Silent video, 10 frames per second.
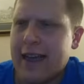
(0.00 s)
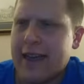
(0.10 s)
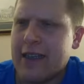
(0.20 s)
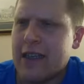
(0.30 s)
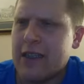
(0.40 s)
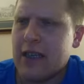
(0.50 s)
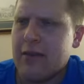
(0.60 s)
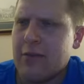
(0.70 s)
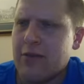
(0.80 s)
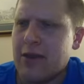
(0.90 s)
does come
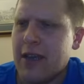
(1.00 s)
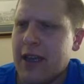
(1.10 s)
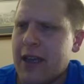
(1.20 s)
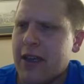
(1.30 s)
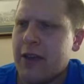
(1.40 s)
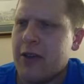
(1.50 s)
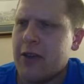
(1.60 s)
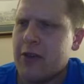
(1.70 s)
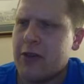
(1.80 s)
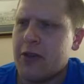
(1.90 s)
to play.
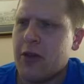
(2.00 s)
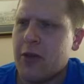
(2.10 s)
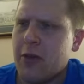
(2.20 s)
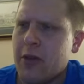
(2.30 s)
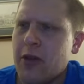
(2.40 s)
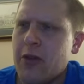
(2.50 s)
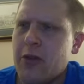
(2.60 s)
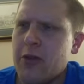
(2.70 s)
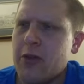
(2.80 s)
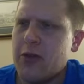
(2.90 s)
So you
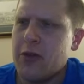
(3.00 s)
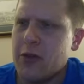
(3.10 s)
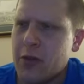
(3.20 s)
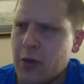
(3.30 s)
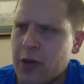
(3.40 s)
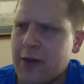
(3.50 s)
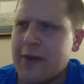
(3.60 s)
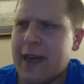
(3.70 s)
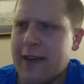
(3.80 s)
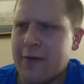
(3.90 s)
do sort of
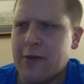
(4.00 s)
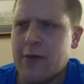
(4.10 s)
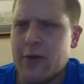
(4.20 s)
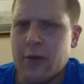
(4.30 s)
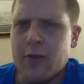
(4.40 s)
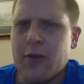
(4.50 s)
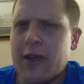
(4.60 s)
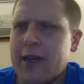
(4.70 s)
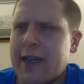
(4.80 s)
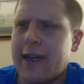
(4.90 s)
have to
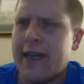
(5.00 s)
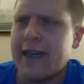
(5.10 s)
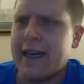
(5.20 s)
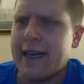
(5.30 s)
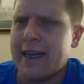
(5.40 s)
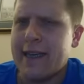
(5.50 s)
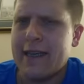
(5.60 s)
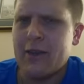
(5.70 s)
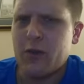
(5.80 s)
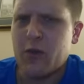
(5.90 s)

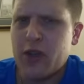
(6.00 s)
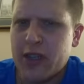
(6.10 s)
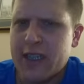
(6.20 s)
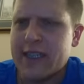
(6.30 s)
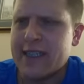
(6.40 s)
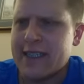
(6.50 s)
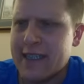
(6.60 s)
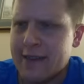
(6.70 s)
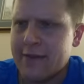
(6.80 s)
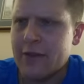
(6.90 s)
really
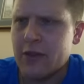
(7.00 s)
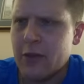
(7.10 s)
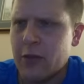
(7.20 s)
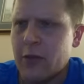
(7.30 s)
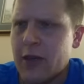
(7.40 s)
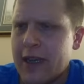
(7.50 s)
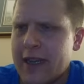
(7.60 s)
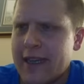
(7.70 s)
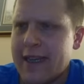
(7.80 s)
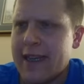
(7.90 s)
sniff to
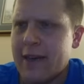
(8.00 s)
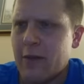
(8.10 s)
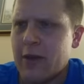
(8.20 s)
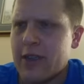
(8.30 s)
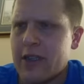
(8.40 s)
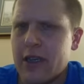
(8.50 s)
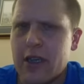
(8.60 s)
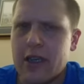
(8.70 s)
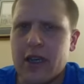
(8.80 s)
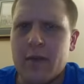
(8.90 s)
get what's
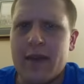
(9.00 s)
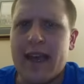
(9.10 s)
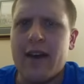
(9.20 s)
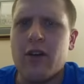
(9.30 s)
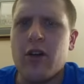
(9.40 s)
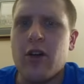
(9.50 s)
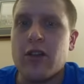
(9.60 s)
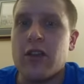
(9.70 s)
coming out on the